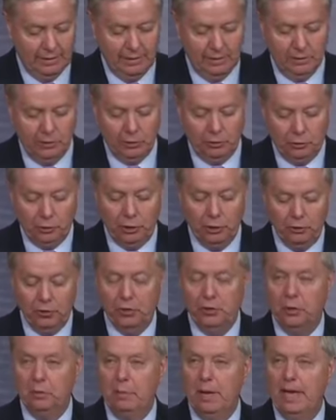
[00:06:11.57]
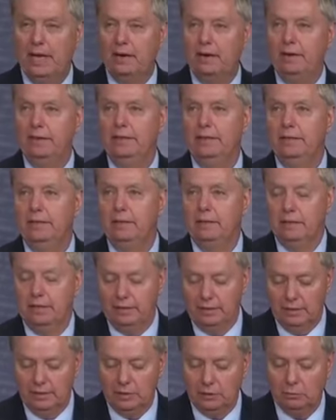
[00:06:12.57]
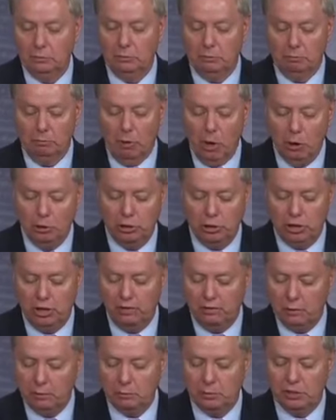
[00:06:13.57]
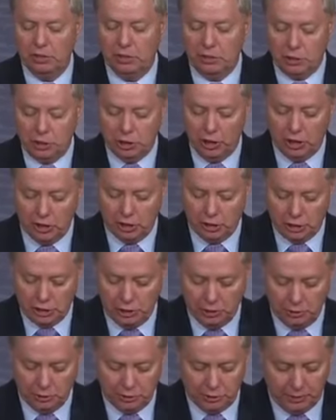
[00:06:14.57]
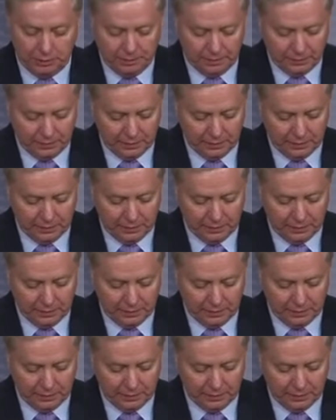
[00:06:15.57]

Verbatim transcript: The truth of the matter is, most of them, since young children,